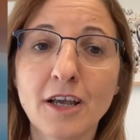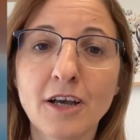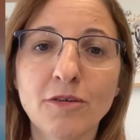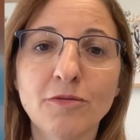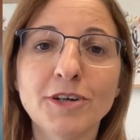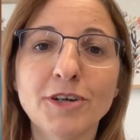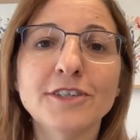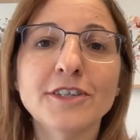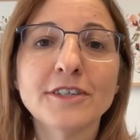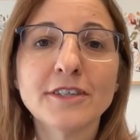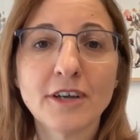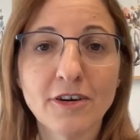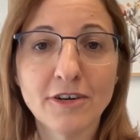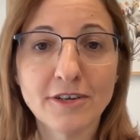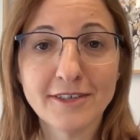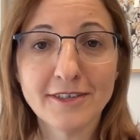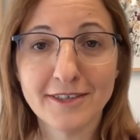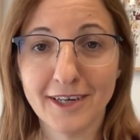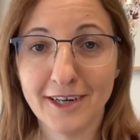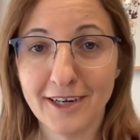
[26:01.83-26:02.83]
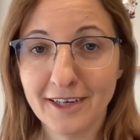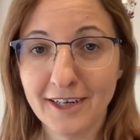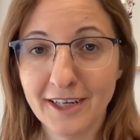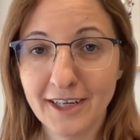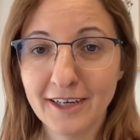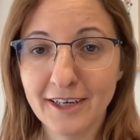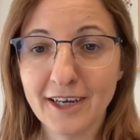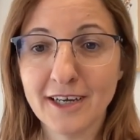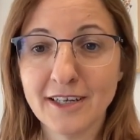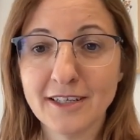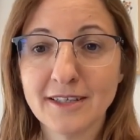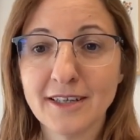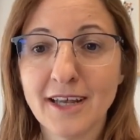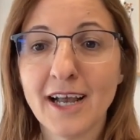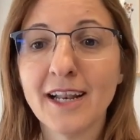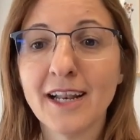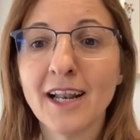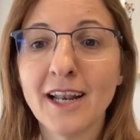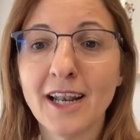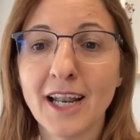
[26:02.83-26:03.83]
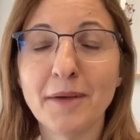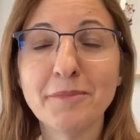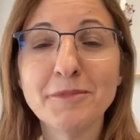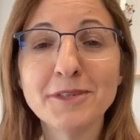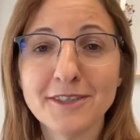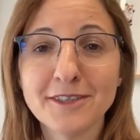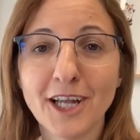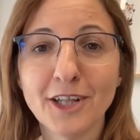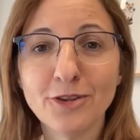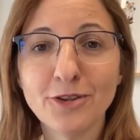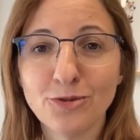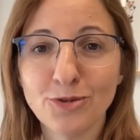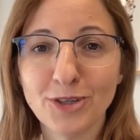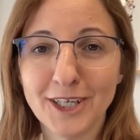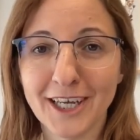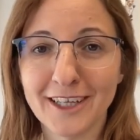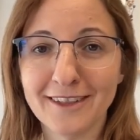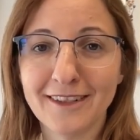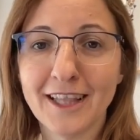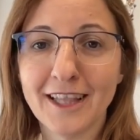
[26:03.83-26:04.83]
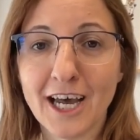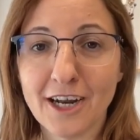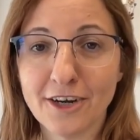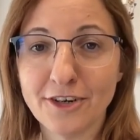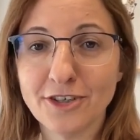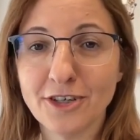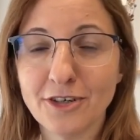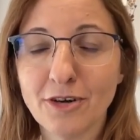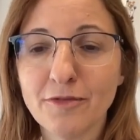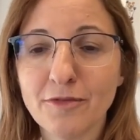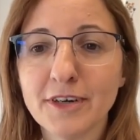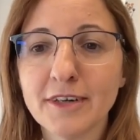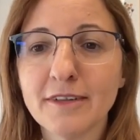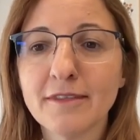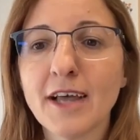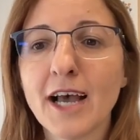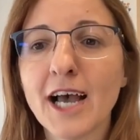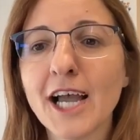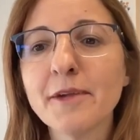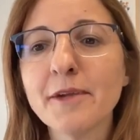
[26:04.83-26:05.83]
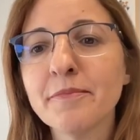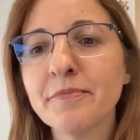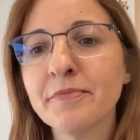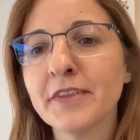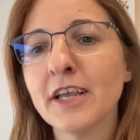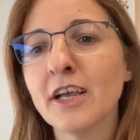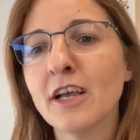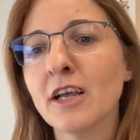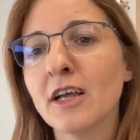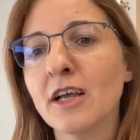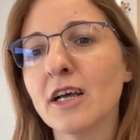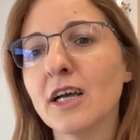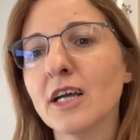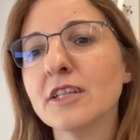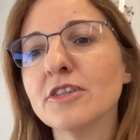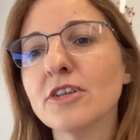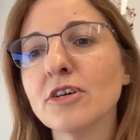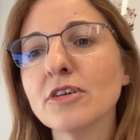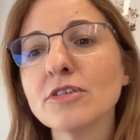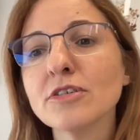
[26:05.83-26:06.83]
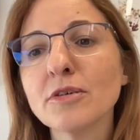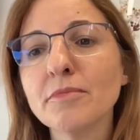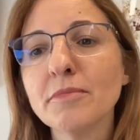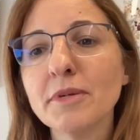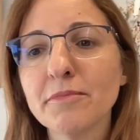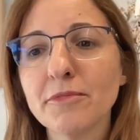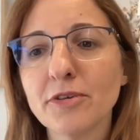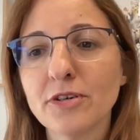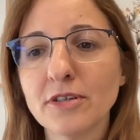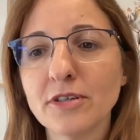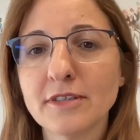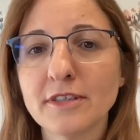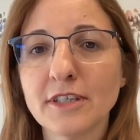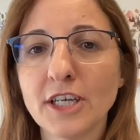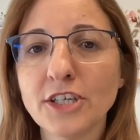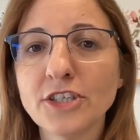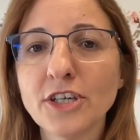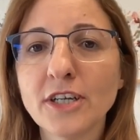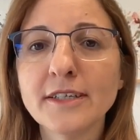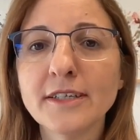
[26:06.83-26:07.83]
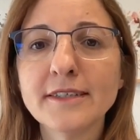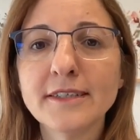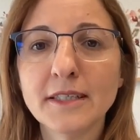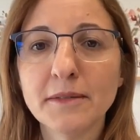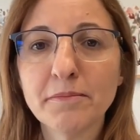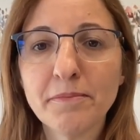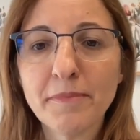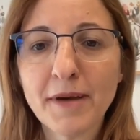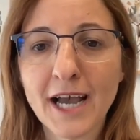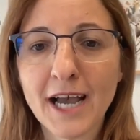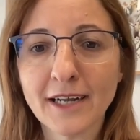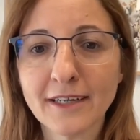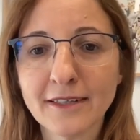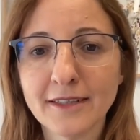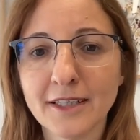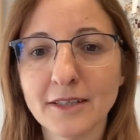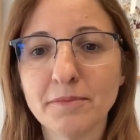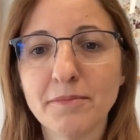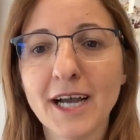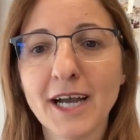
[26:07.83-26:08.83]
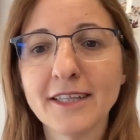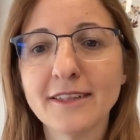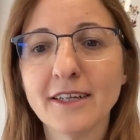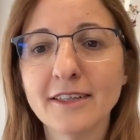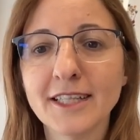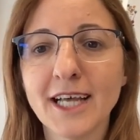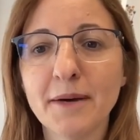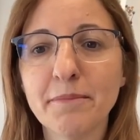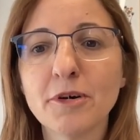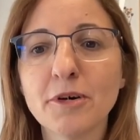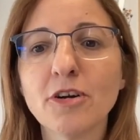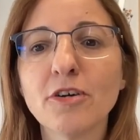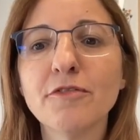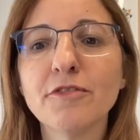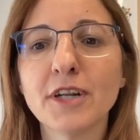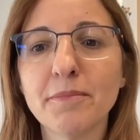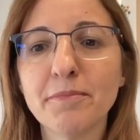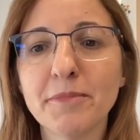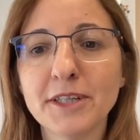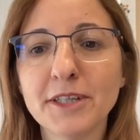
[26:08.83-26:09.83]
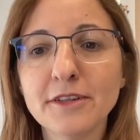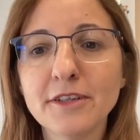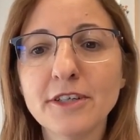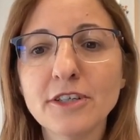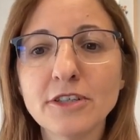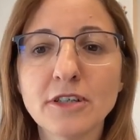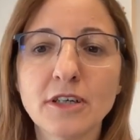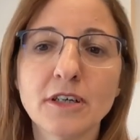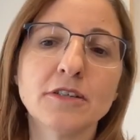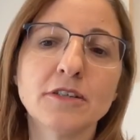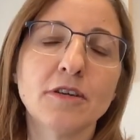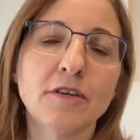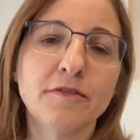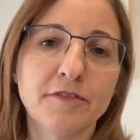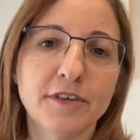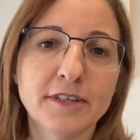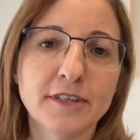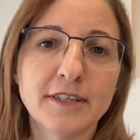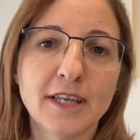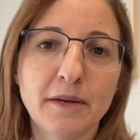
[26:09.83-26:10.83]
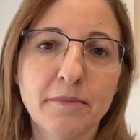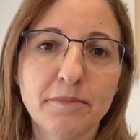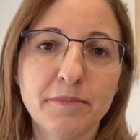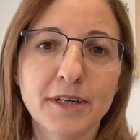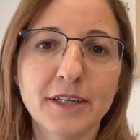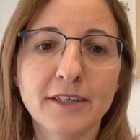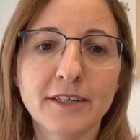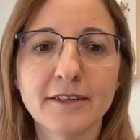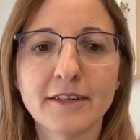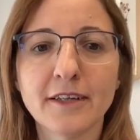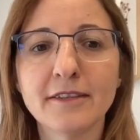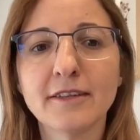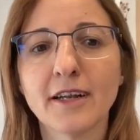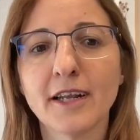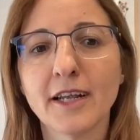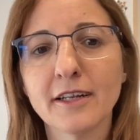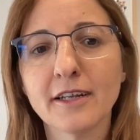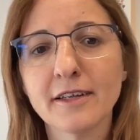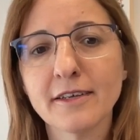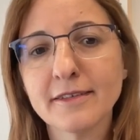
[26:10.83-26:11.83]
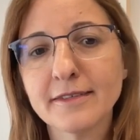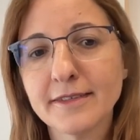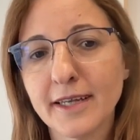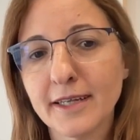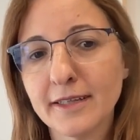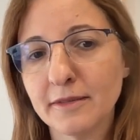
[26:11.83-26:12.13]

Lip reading: which is concerning as LLMs tend to get larger over time. And also memorization is impacted by the number of repetitions of a sample in the training set.